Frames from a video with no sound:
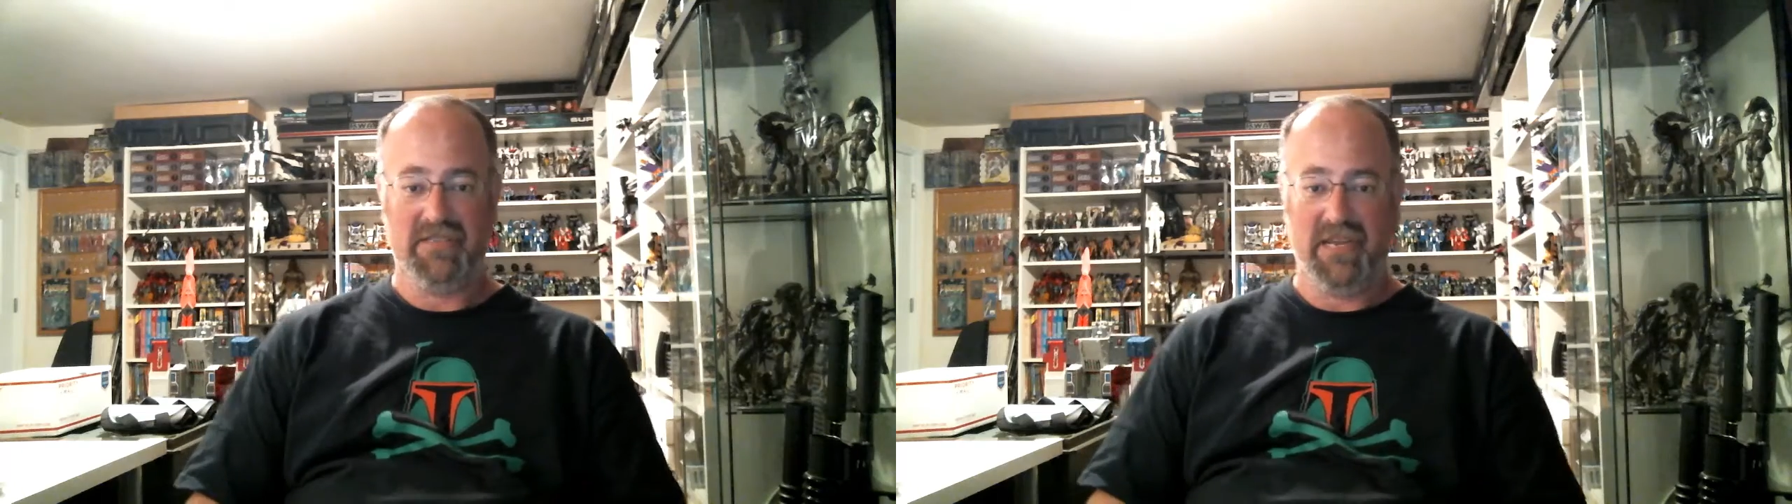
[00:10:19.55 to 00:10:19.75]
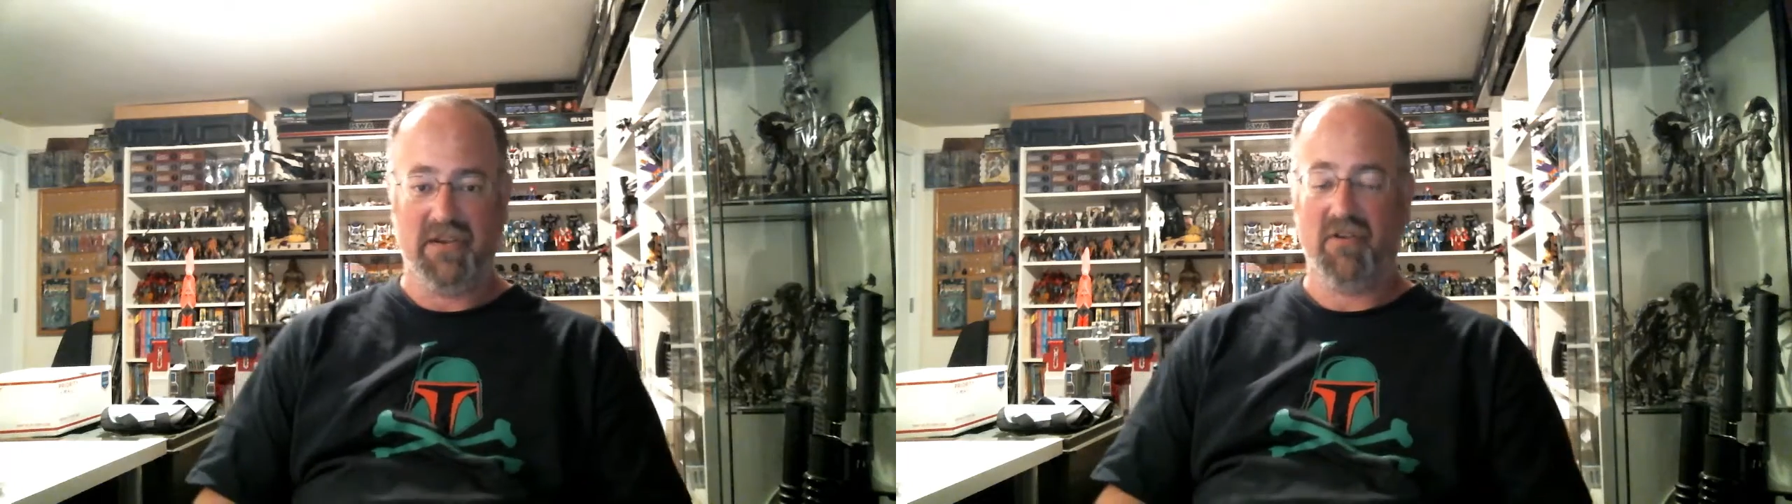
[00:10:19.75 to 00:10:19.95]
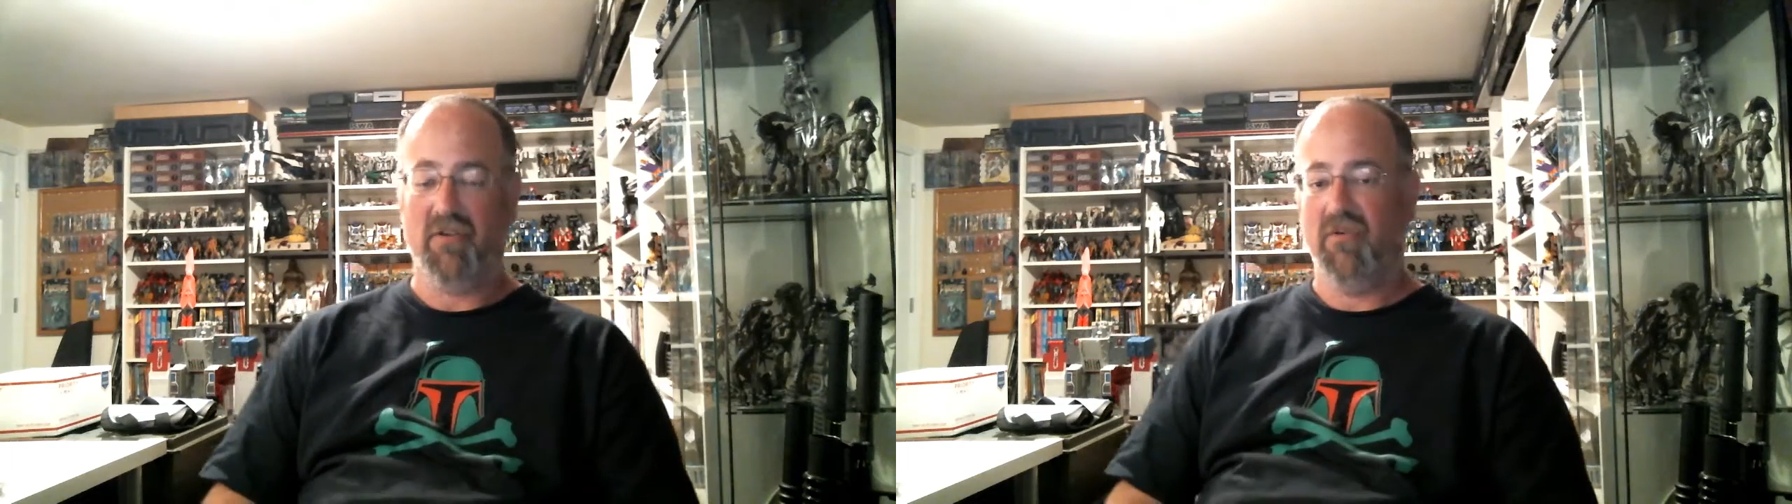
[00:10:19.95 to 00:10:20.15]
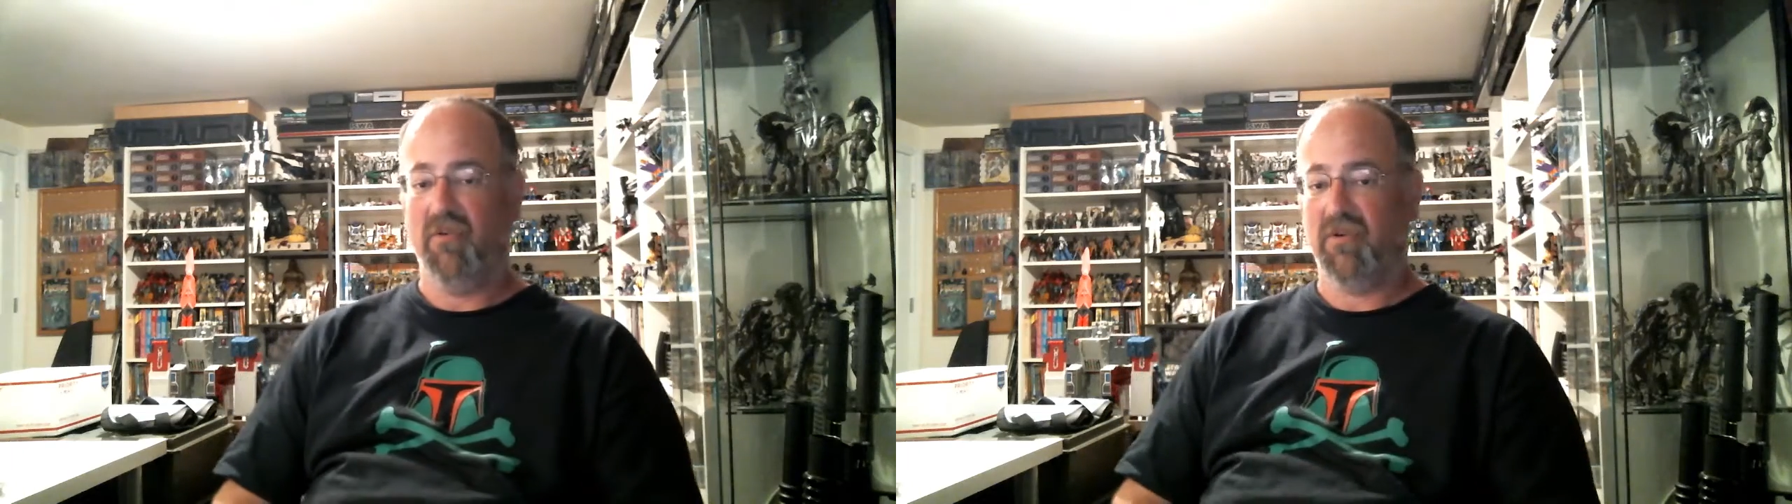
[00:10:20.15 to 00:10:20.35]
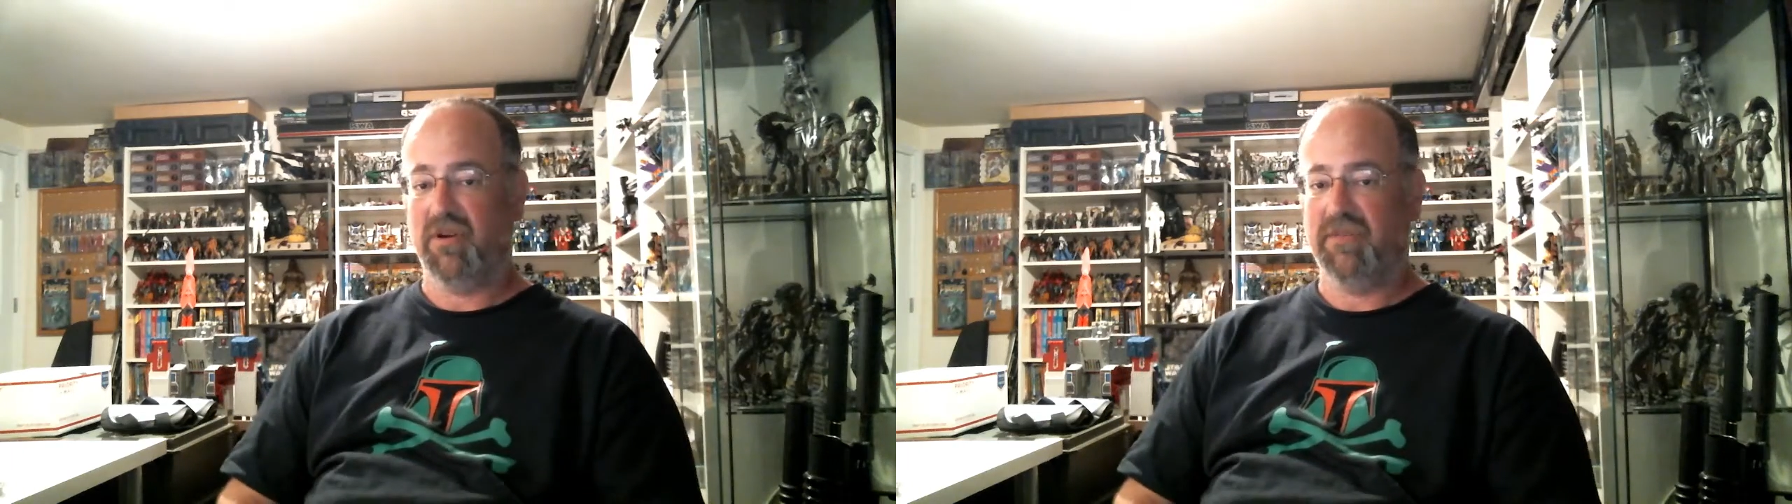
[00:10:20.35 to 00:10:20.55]
Leader
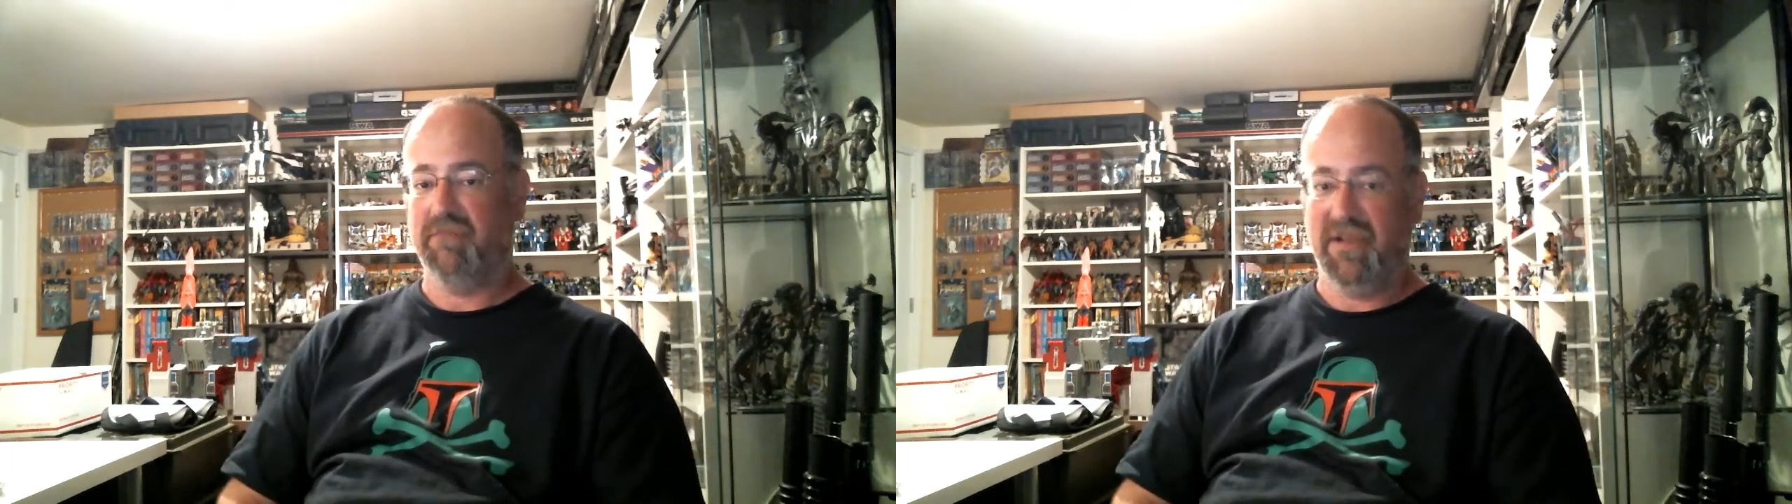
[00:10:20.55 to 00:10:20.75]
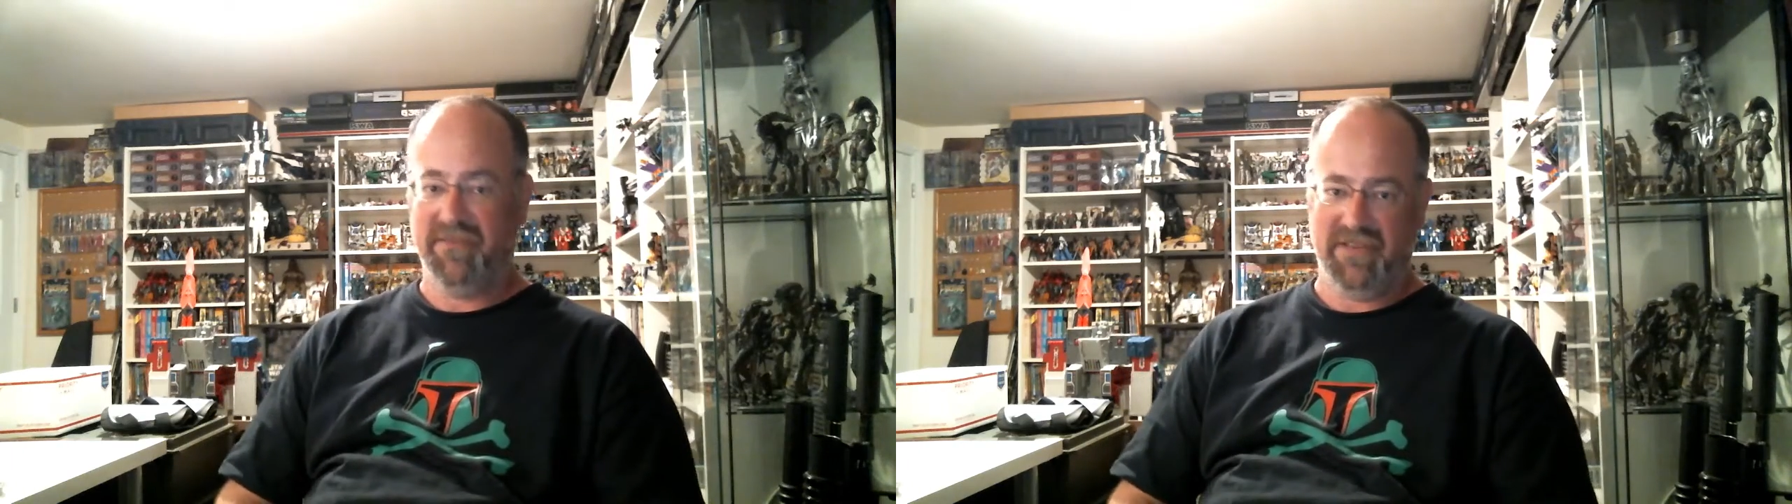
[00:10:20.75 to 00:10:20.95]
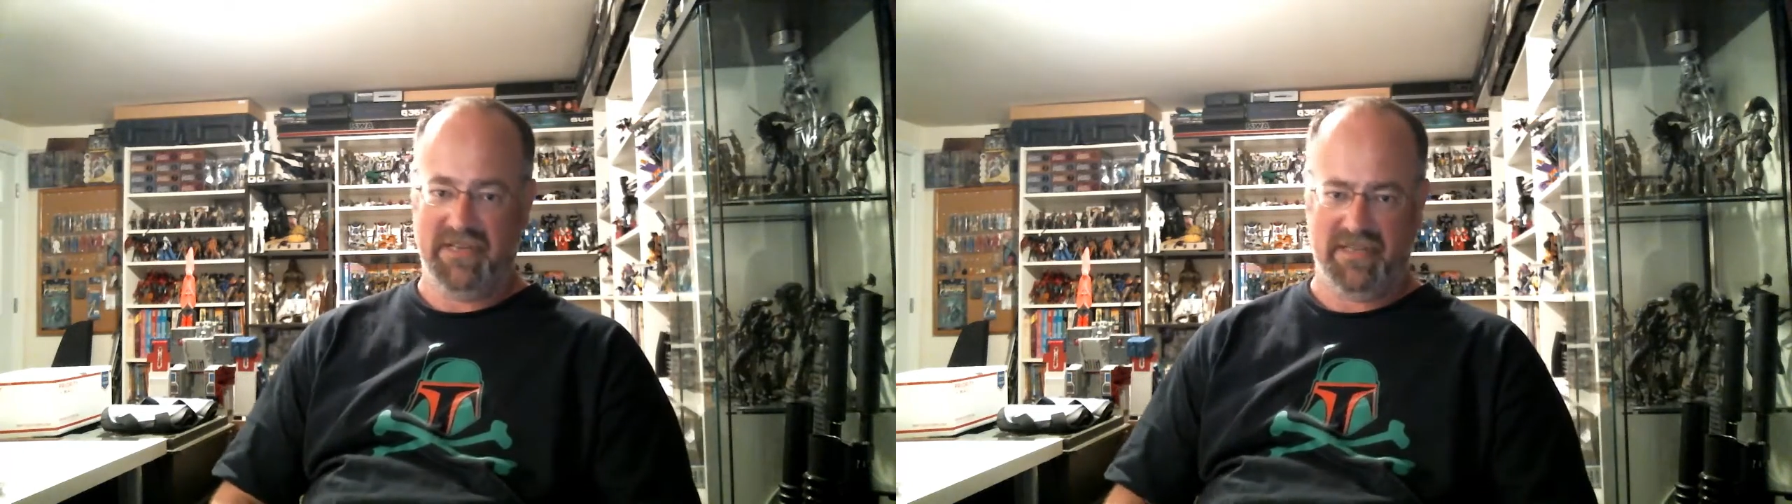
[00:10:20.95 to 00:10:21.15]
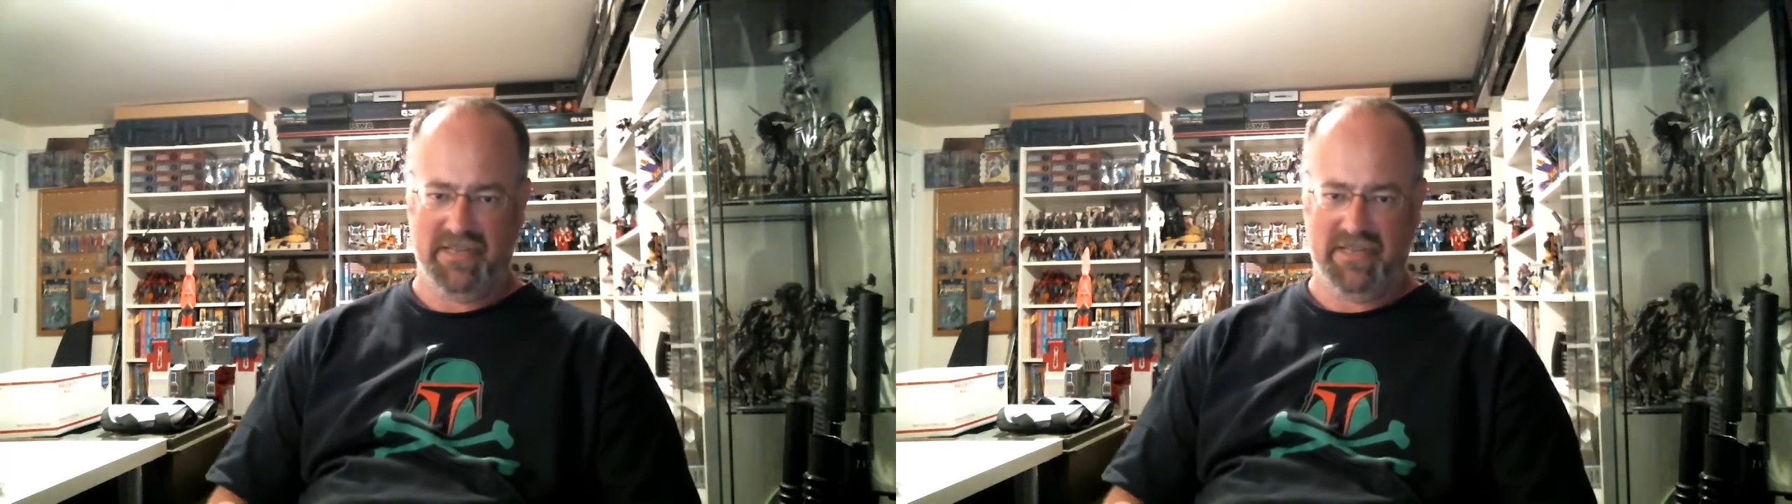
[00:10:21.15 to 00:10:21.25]
or Muffet,